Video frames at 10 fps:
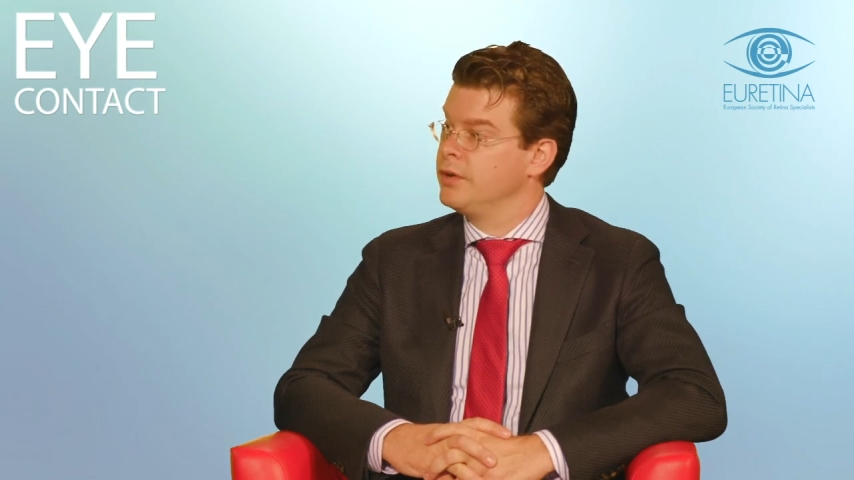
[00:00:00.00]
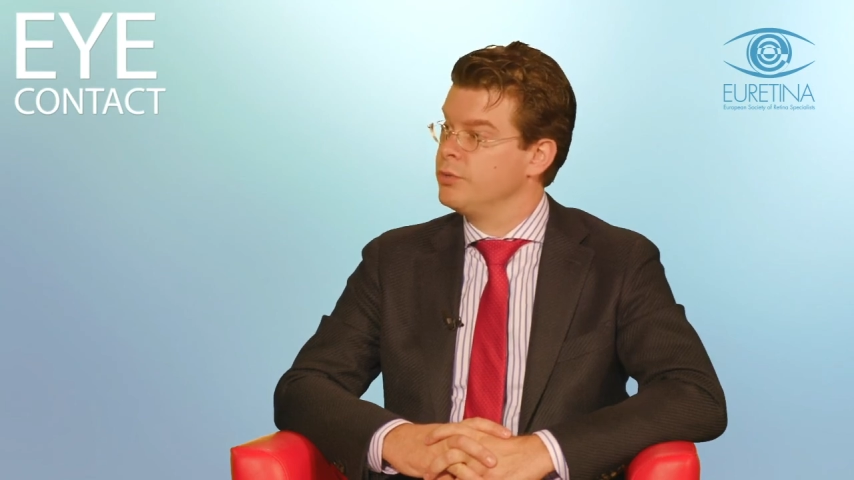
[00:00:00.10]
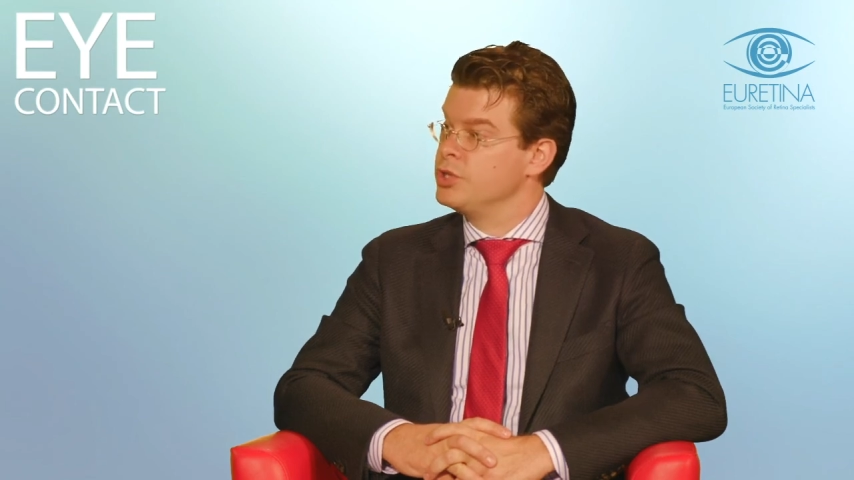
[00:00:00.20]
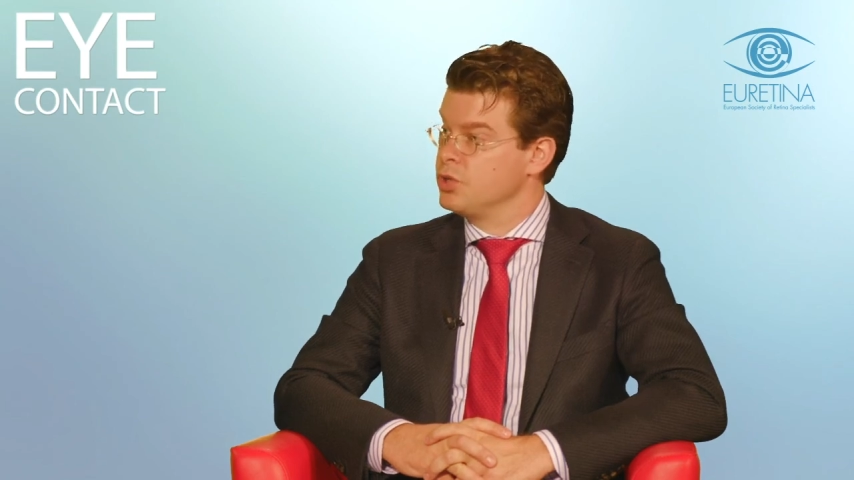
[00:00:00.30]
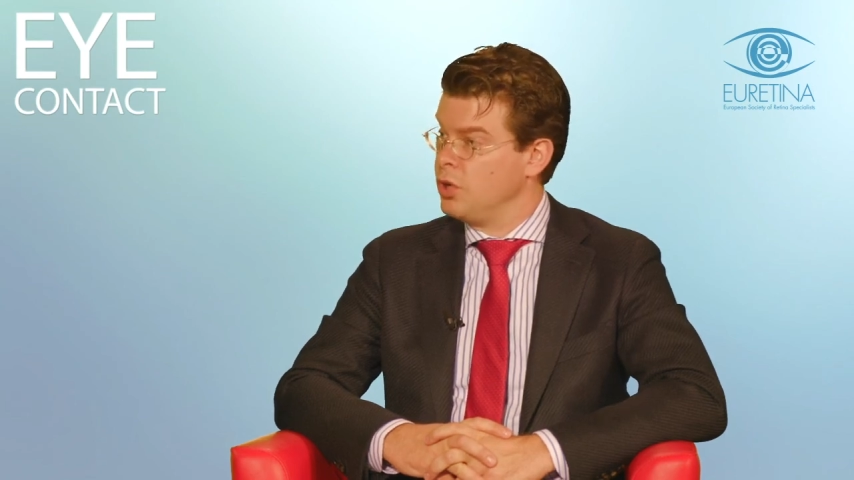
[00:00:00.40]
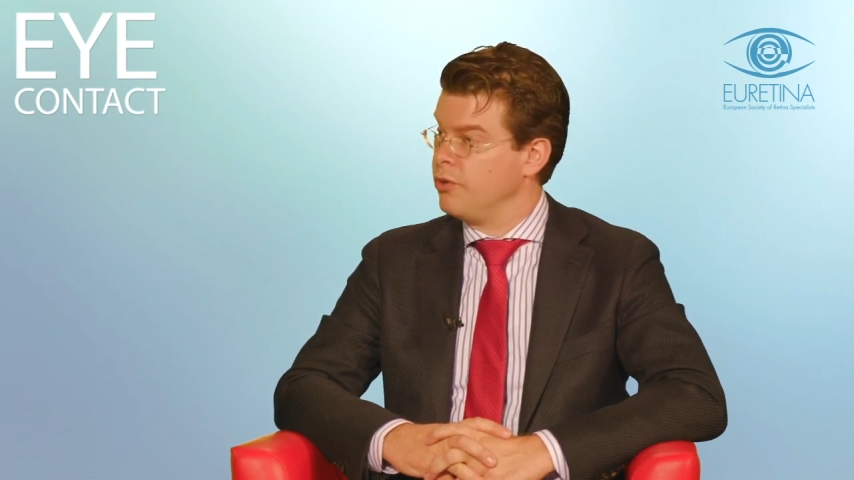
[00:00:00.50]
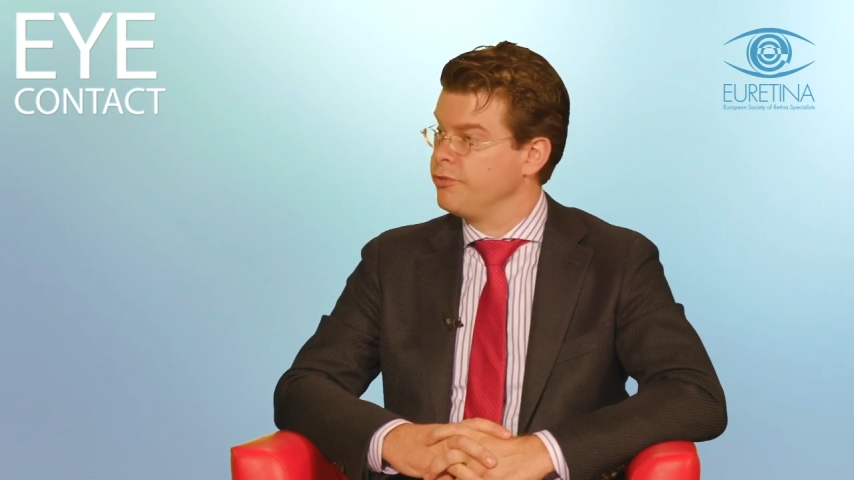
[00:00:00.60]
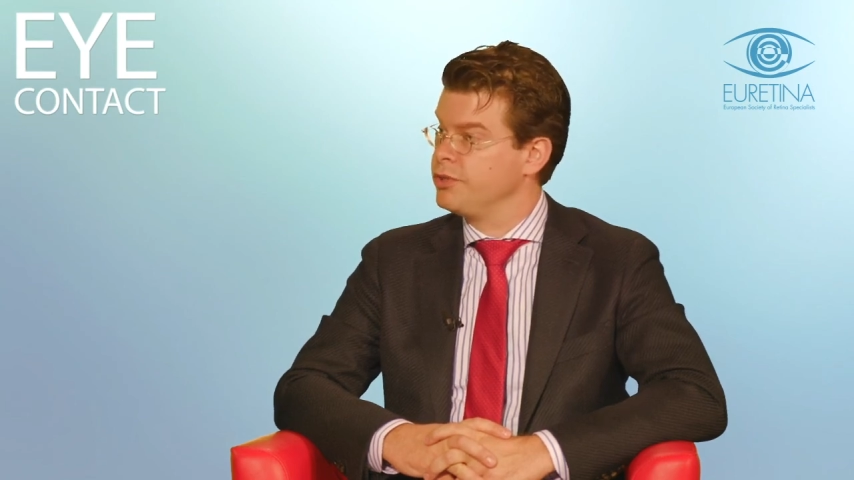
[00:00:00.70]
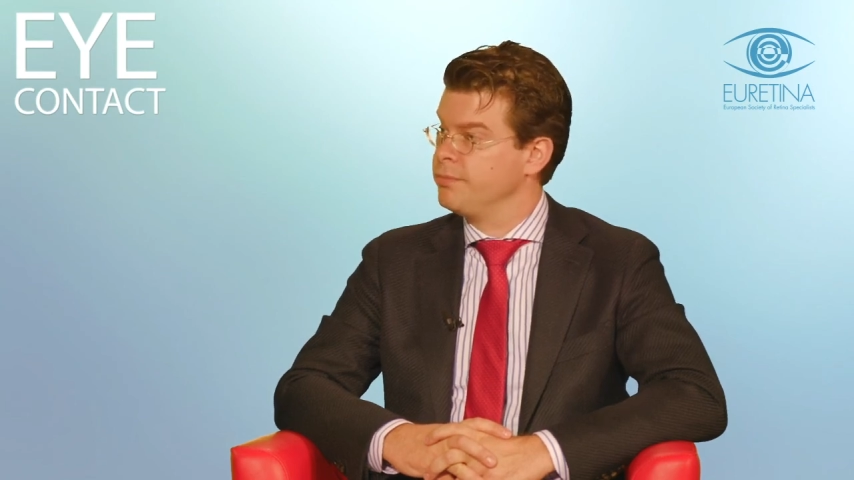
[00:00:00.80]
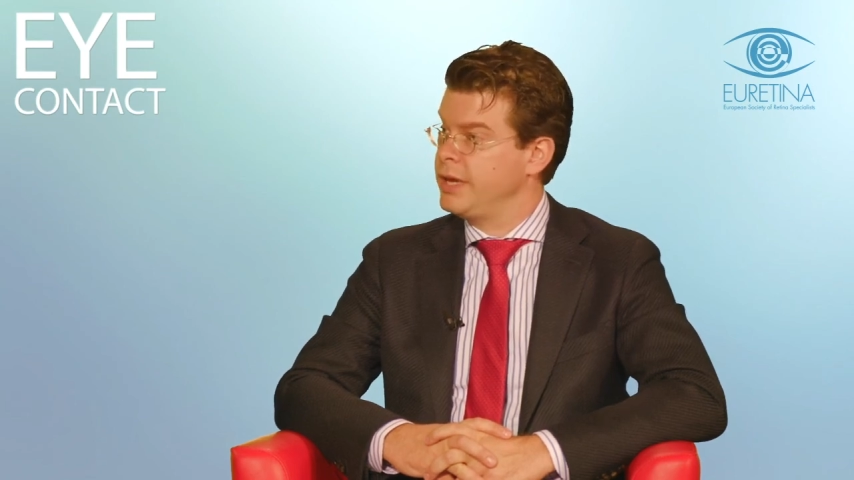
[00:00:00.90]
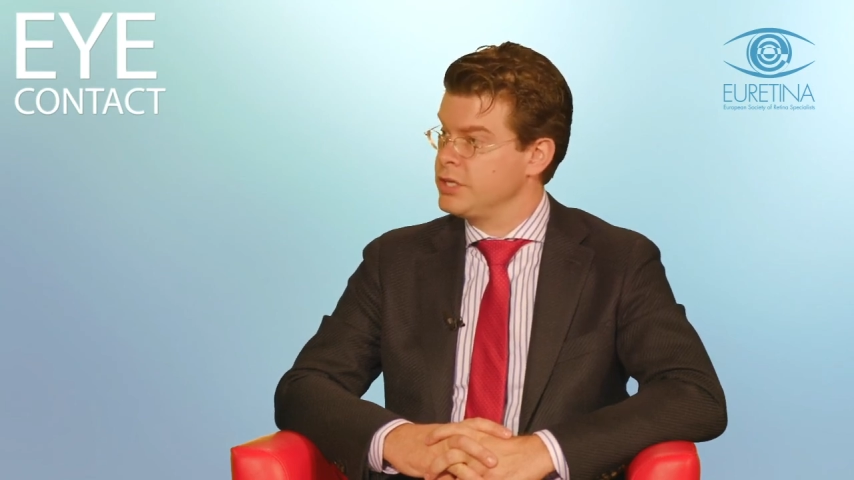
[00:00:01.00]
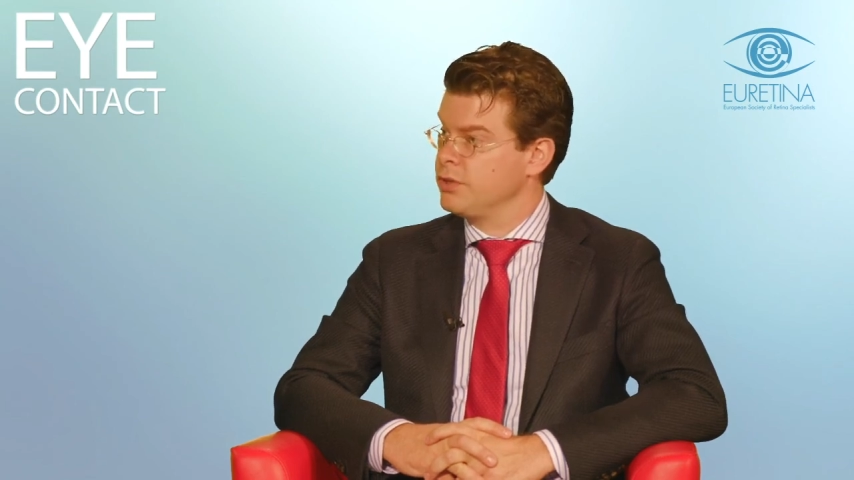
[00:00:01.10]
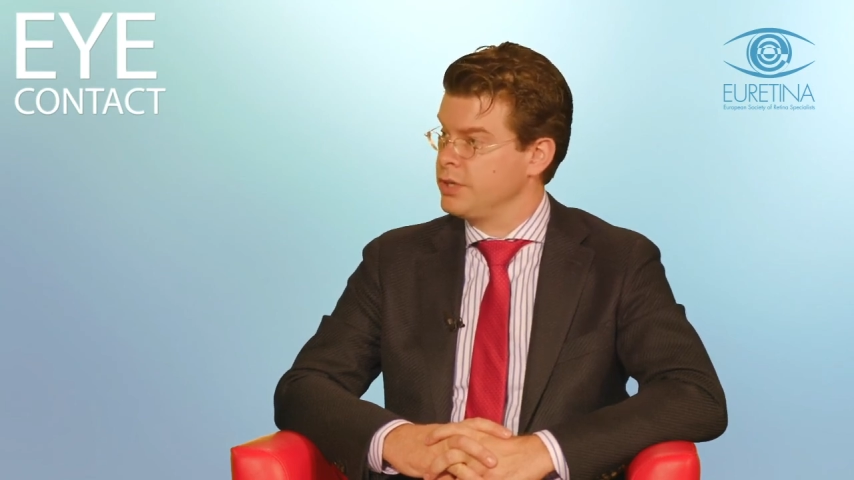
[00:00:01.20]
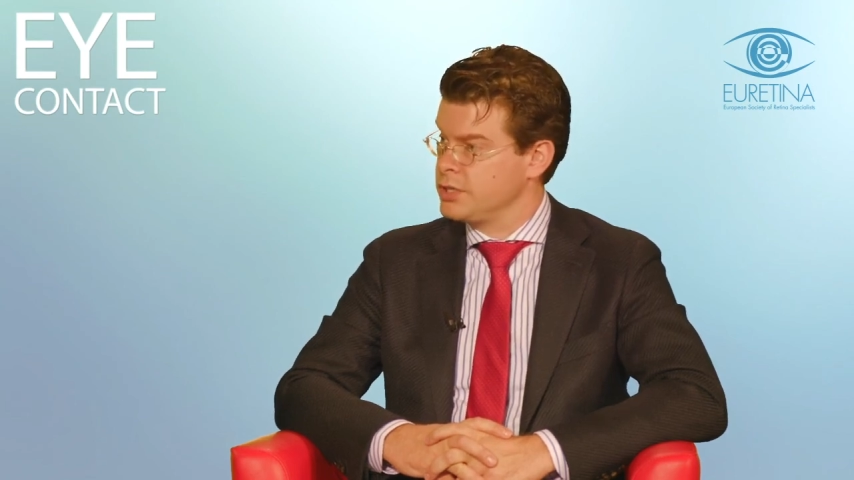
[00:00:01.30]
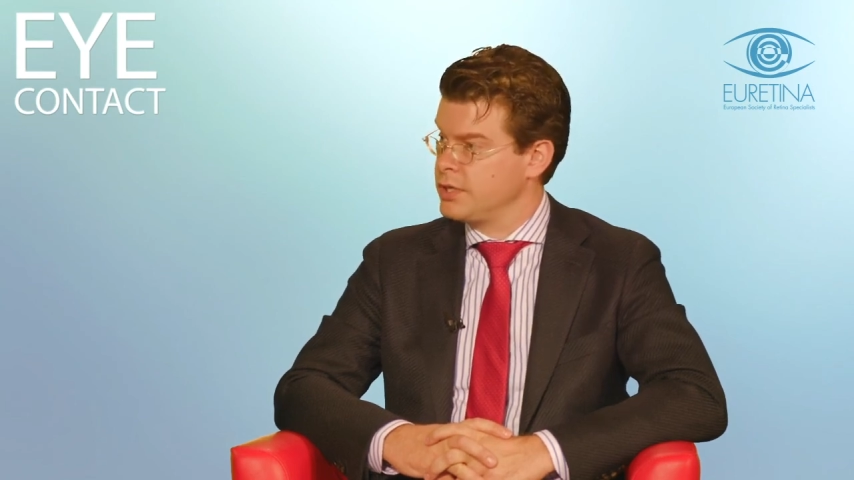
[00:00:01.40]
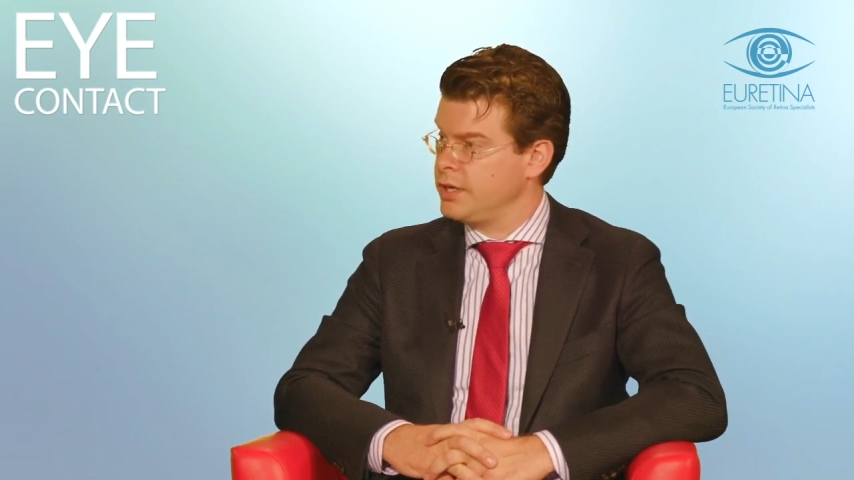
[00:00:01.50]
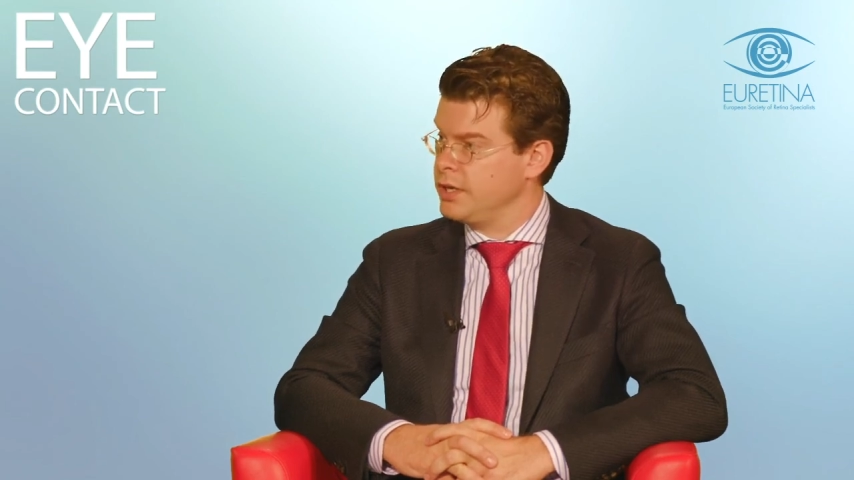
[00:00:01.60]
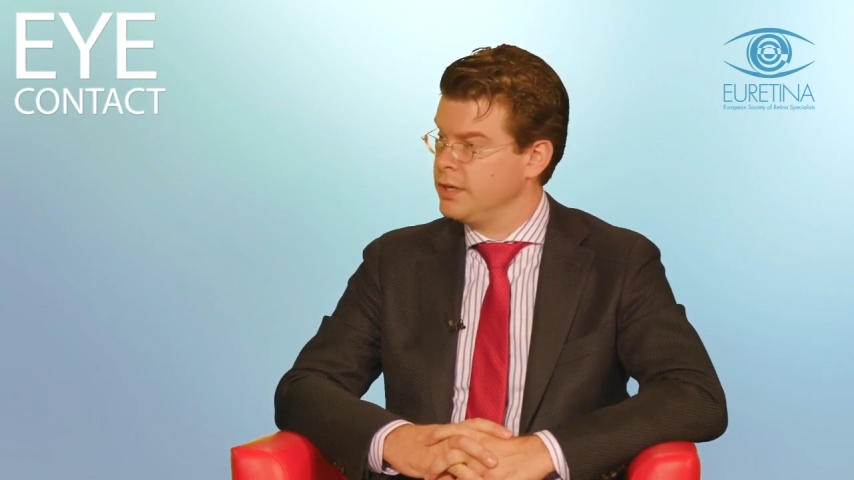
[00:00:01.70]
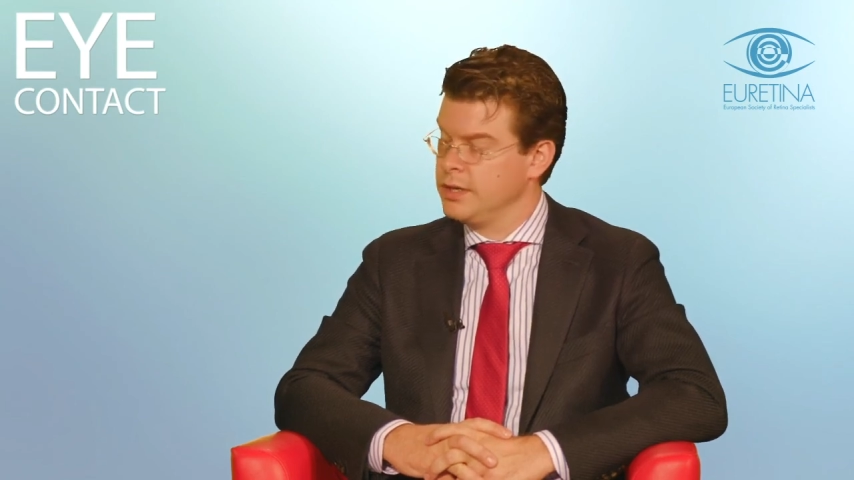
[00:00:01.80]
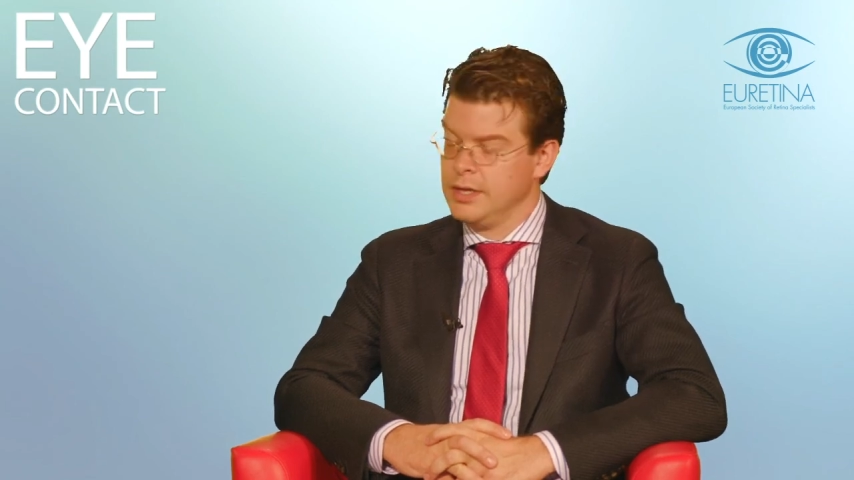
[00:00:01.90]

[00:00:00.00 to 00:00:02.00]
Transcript: resolved based on this study,